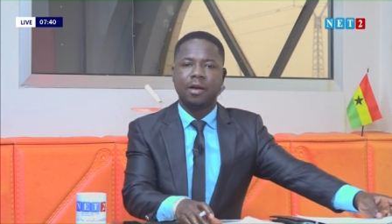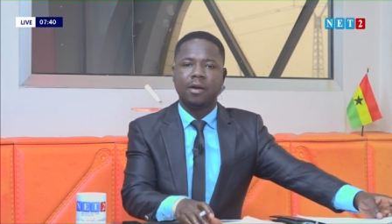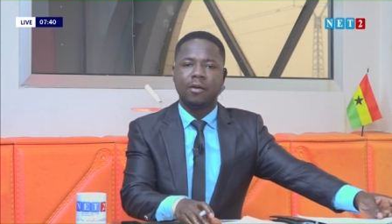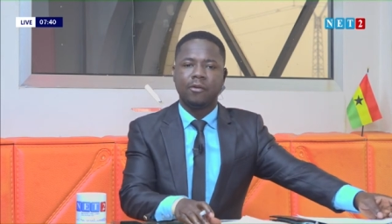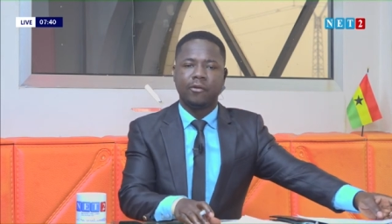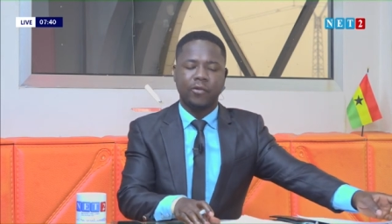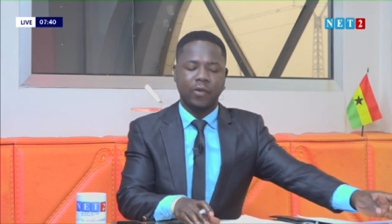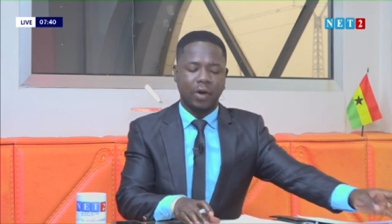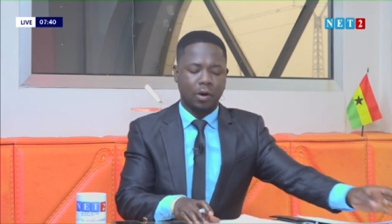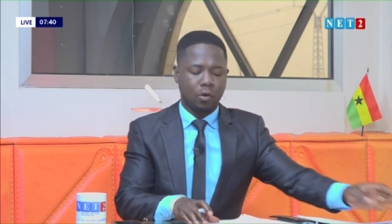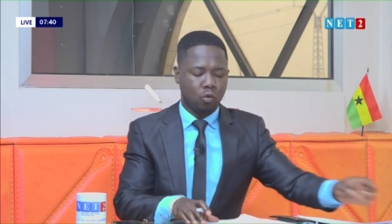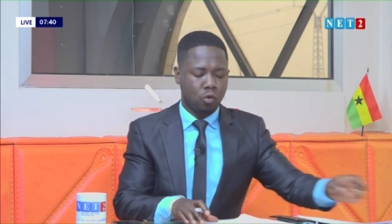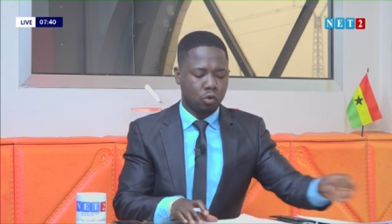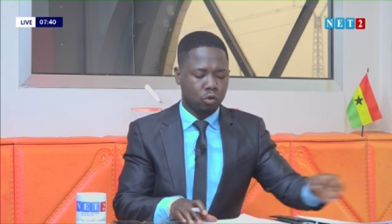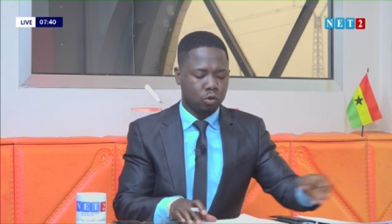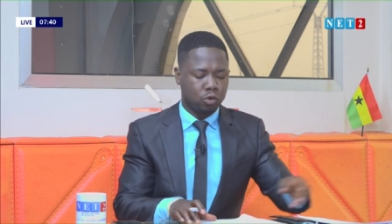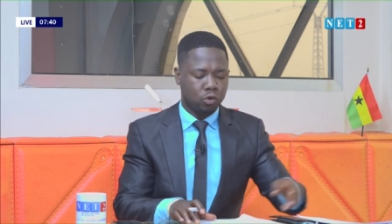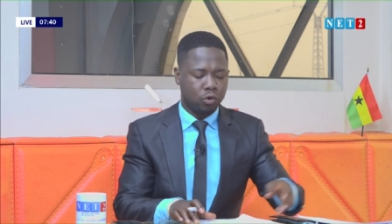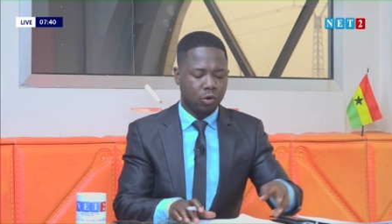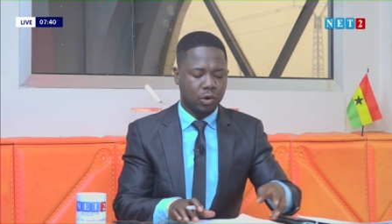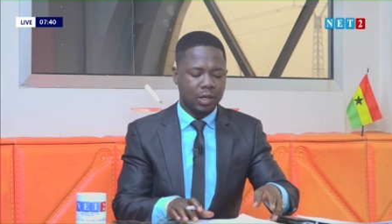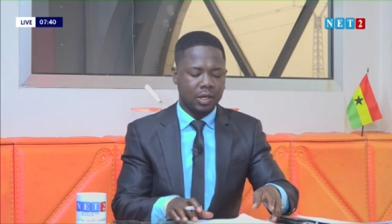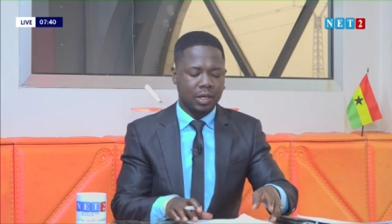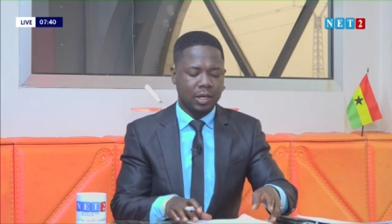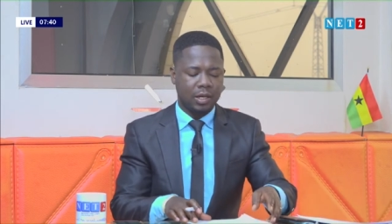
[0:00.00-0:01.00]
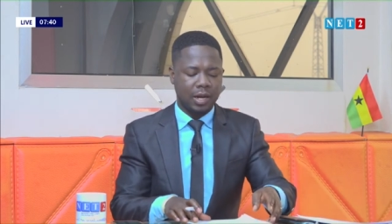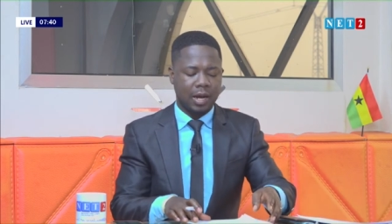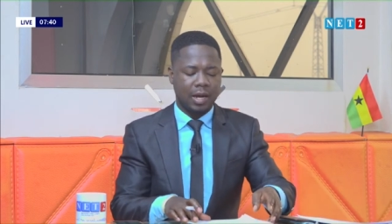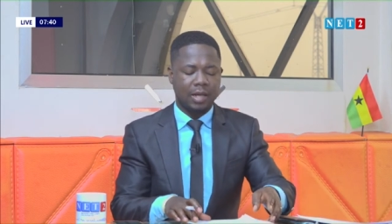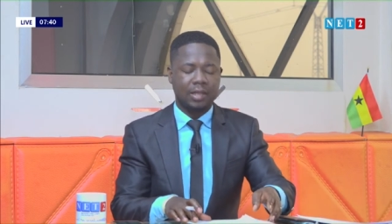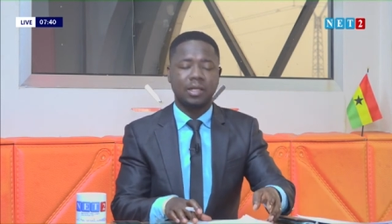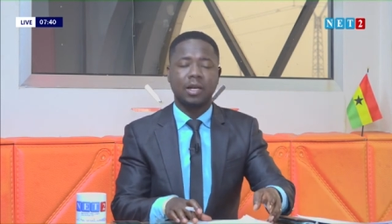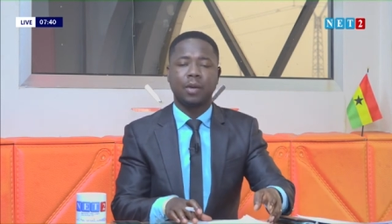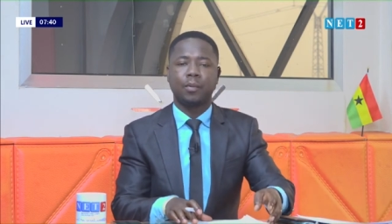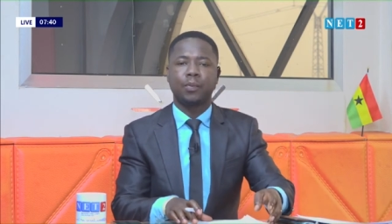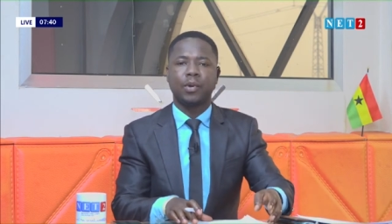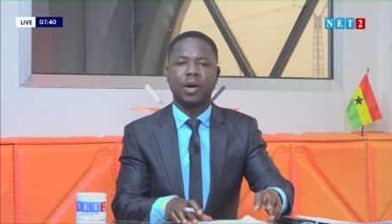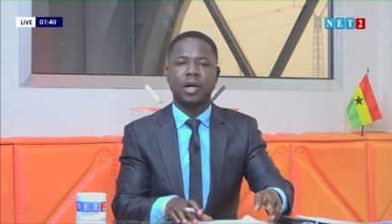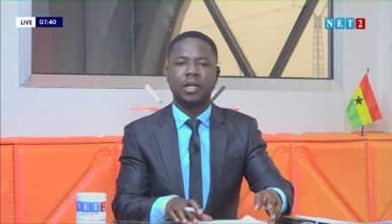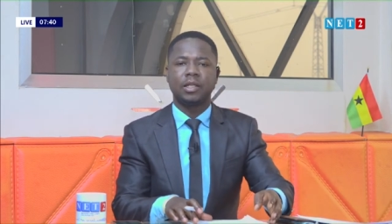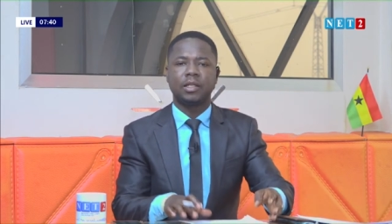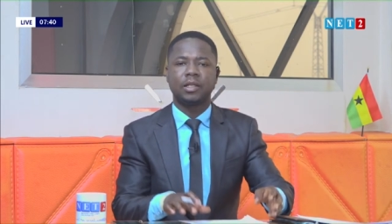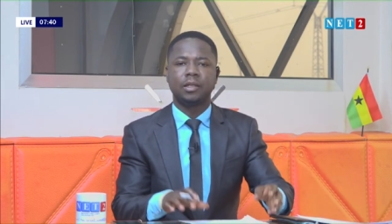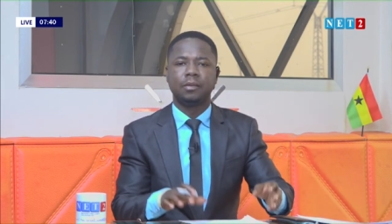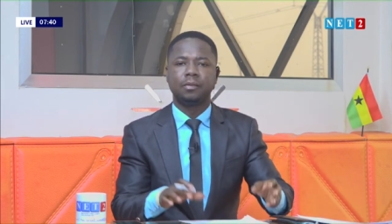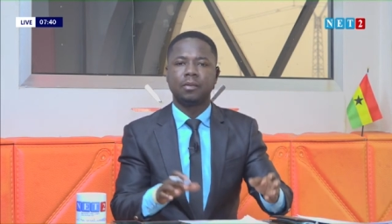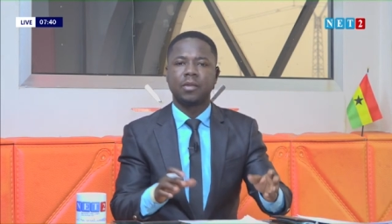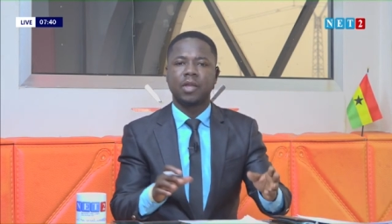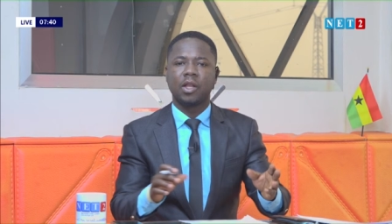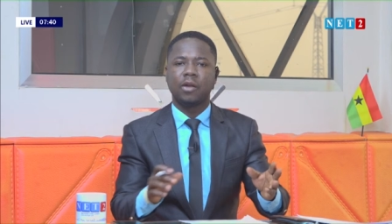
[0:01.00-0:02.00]
Franco Trading Enterprise.
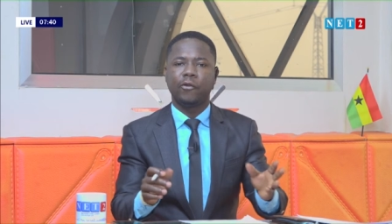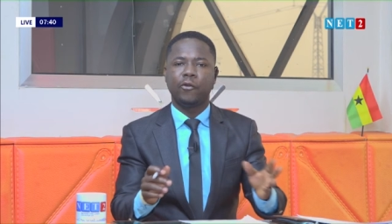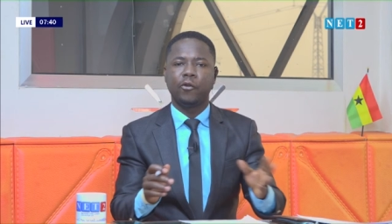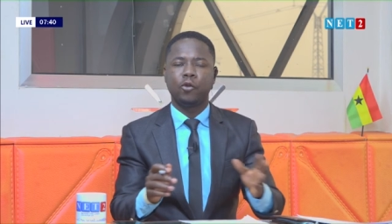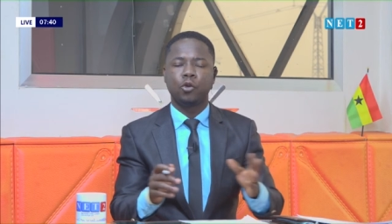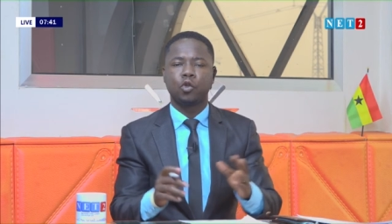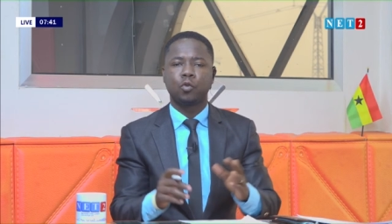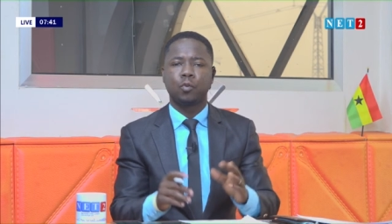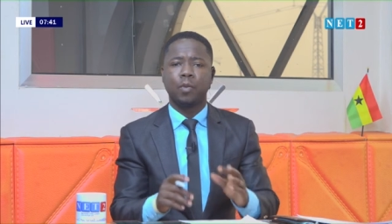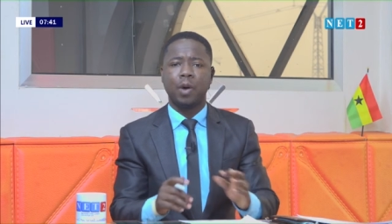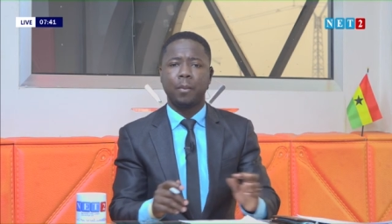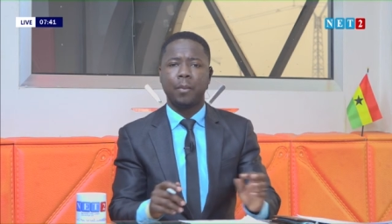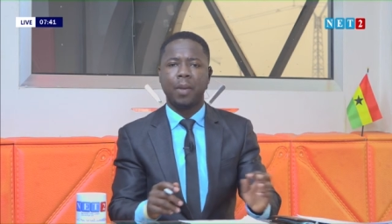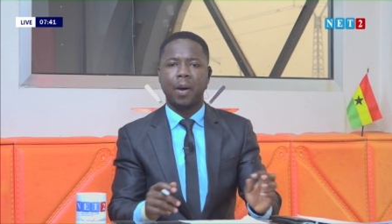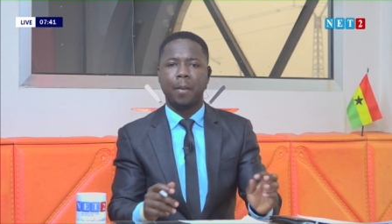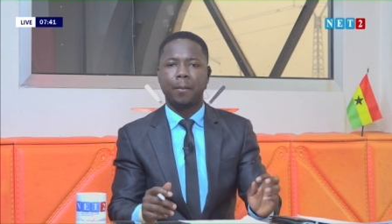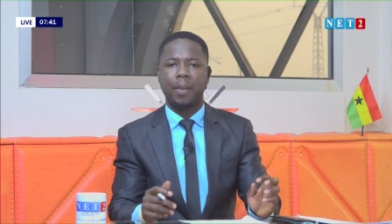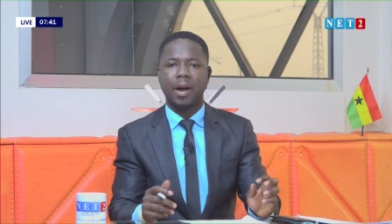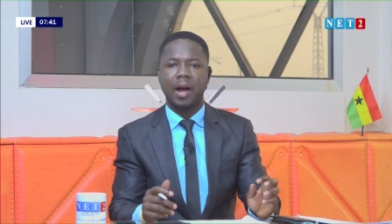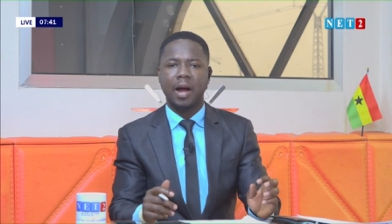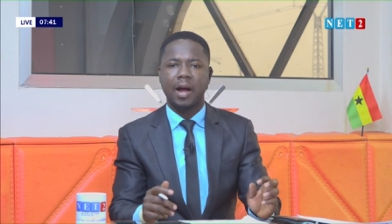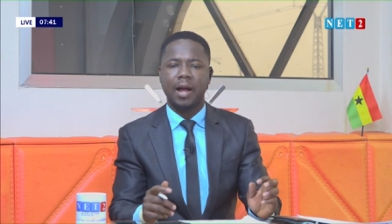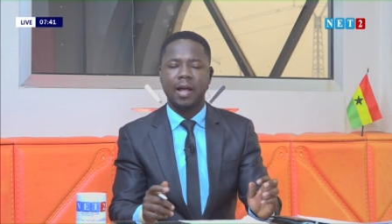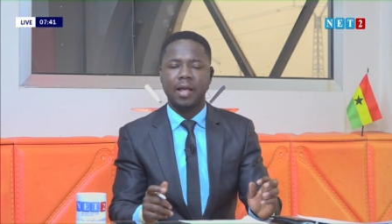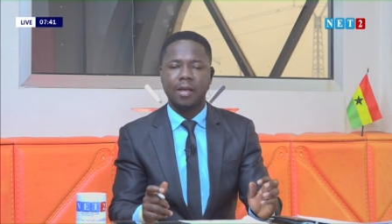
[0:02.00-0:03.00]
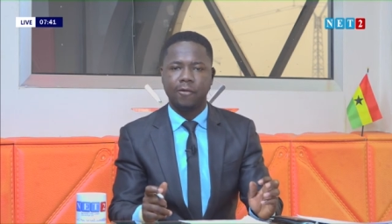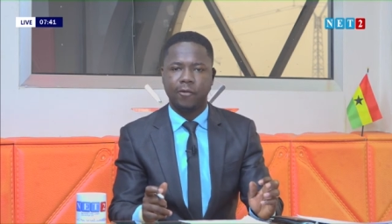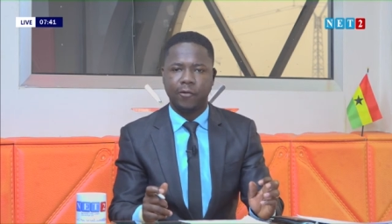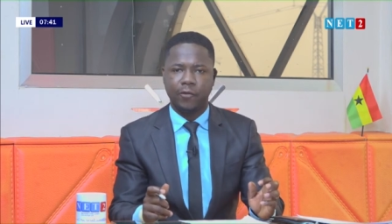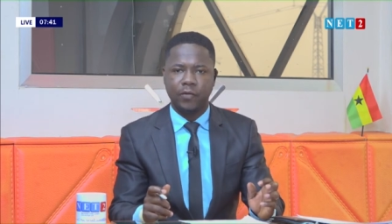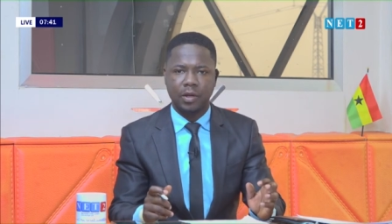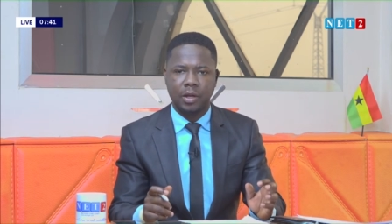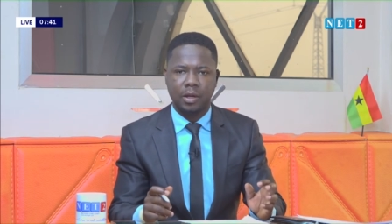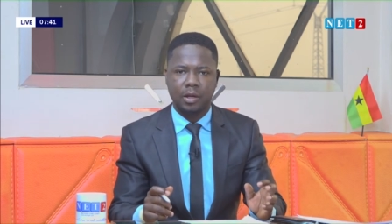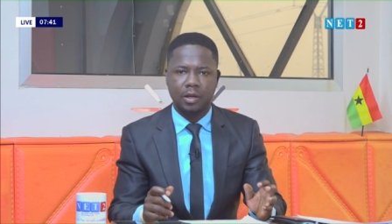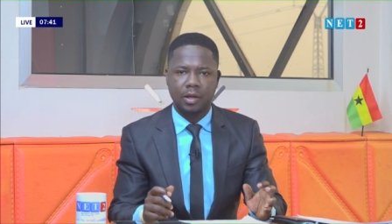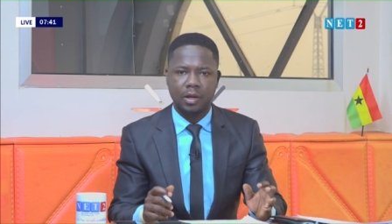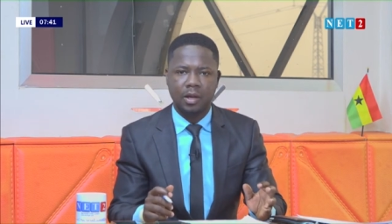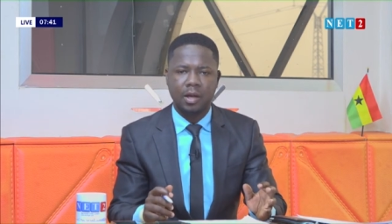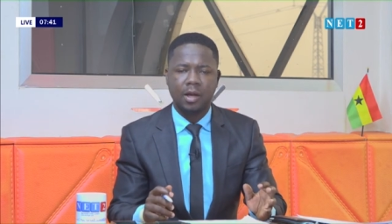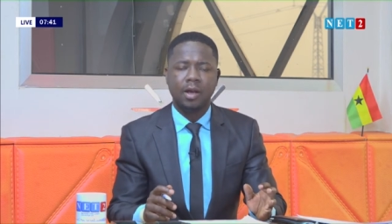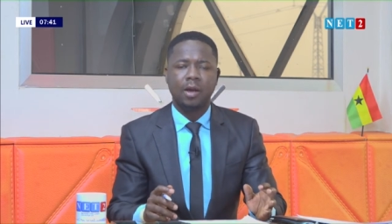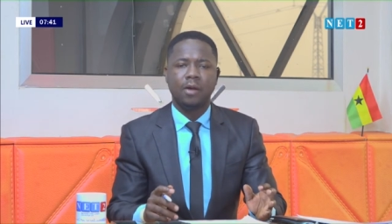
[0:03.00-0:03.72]
Phones papa pa ife.